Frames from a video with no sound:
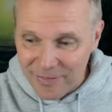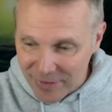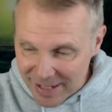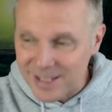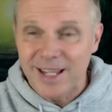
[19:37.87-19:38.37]

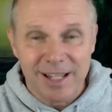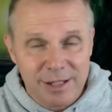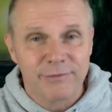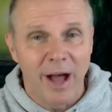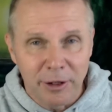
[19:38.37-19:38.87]
This is
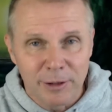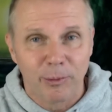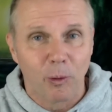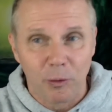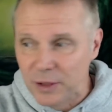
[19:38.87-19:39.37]

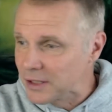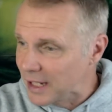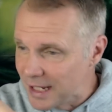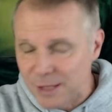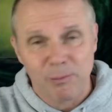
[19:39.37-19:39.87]
valuable. This
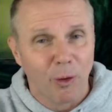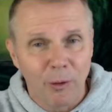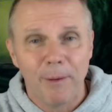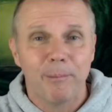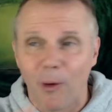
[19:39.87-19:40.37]
is more
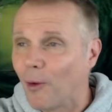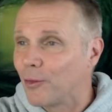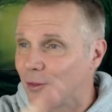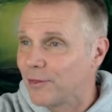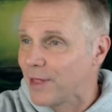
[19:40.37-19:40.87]

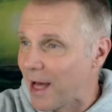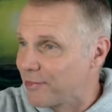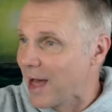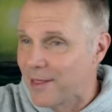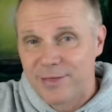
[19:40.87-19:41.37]
important than that,
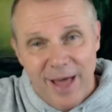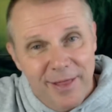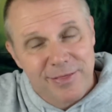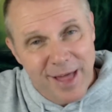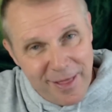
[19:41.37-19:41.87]
and that,
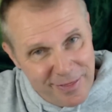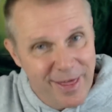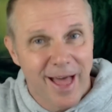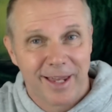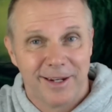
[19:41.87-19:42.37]
and that, and
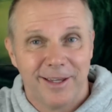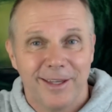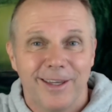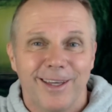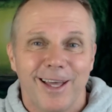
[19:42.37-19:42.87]
that.
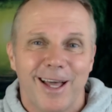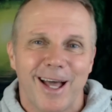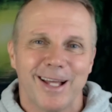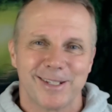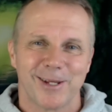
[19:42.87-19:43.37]

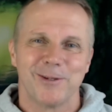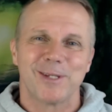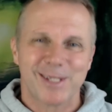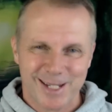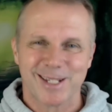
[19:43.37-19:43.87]
And so
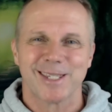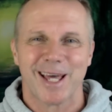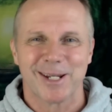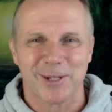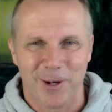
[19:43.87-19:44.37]
since
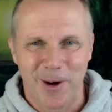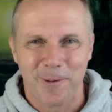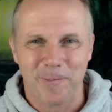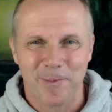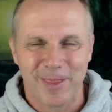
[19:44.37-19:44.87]
that time,
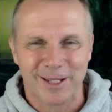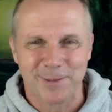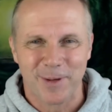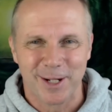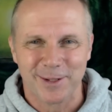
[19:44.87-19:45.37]
it's
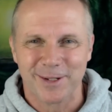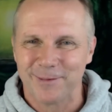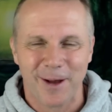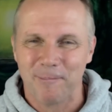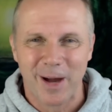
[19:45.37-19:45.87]
been an
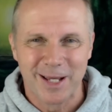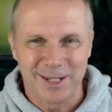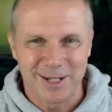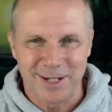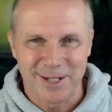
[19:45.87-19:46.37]

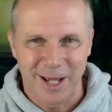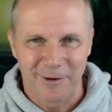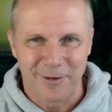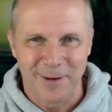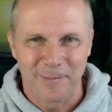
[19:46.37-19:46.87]
amazing
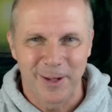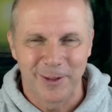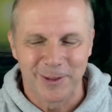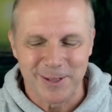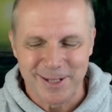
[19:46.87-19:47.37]
discovery,
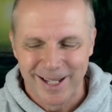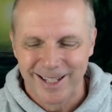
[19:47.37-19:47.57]
because